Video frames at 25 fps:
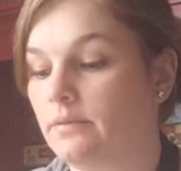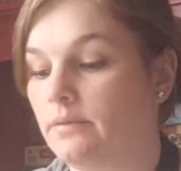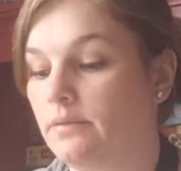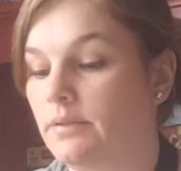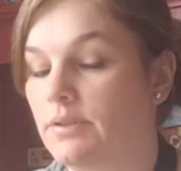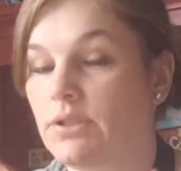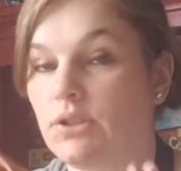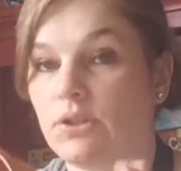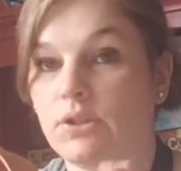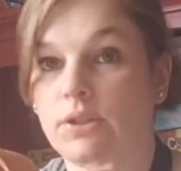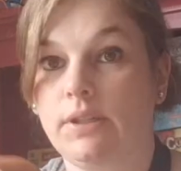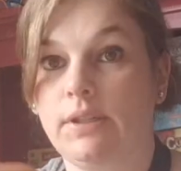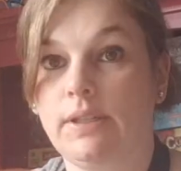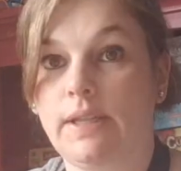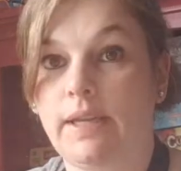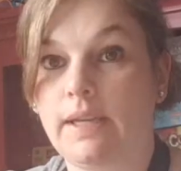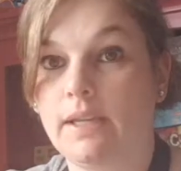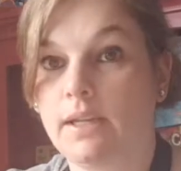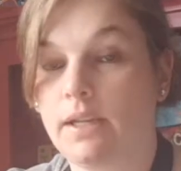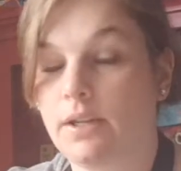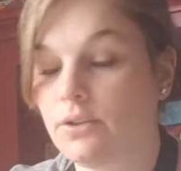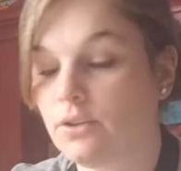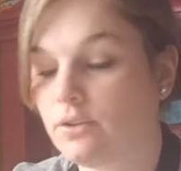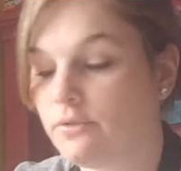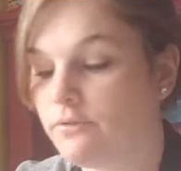So you're going to lay it
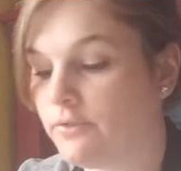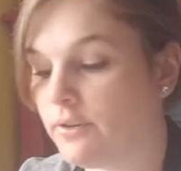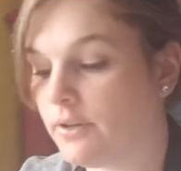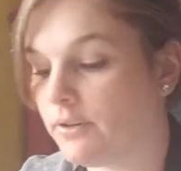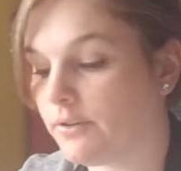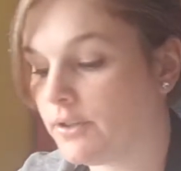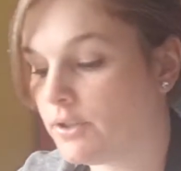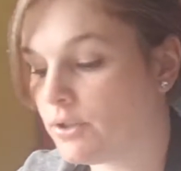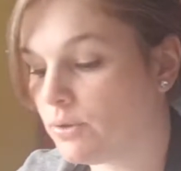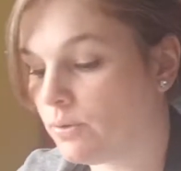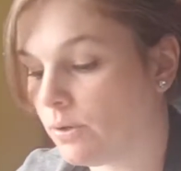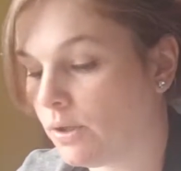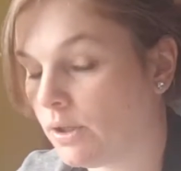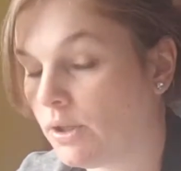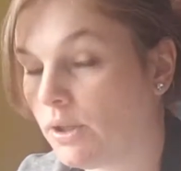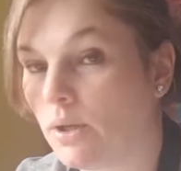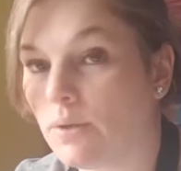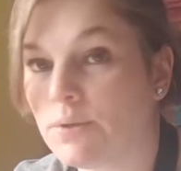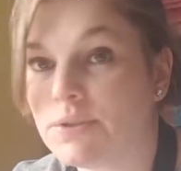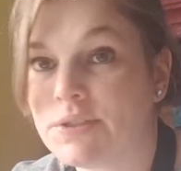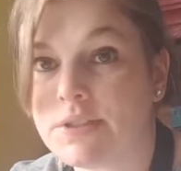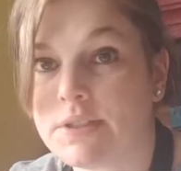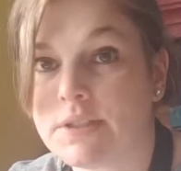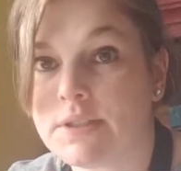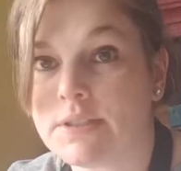on your fairy door
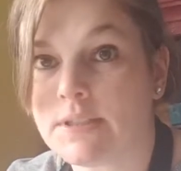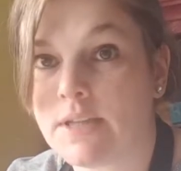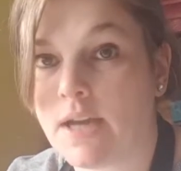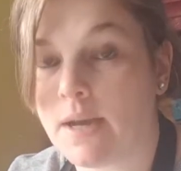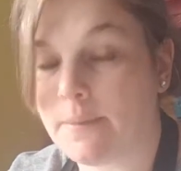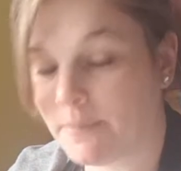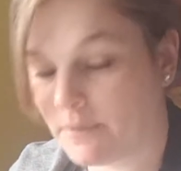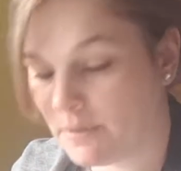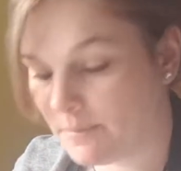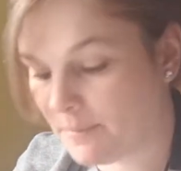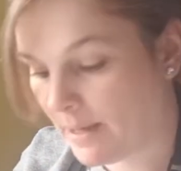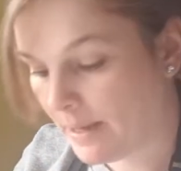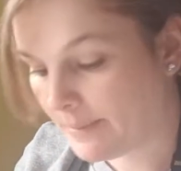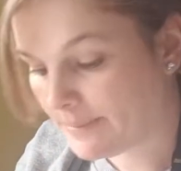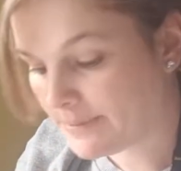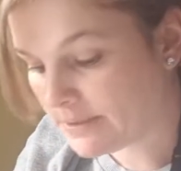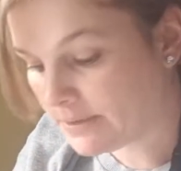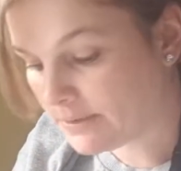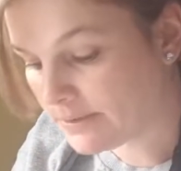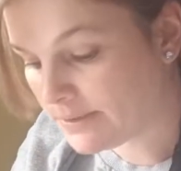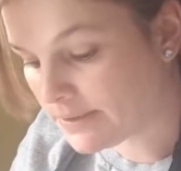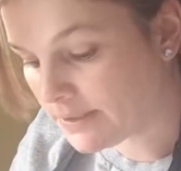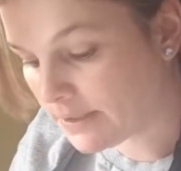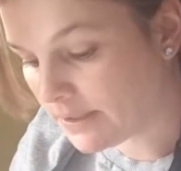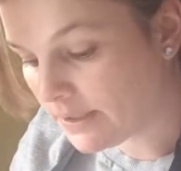close to the top of the
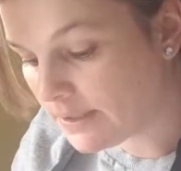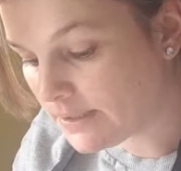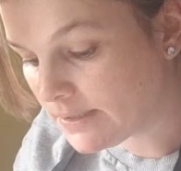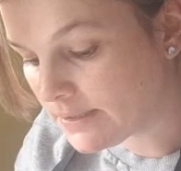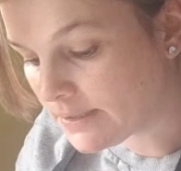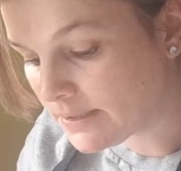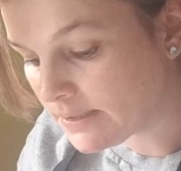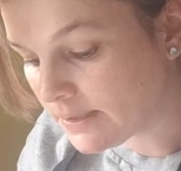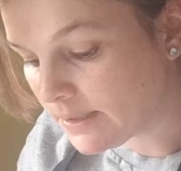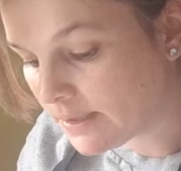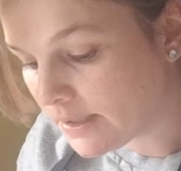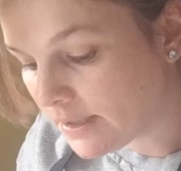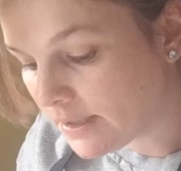popsicle sticks,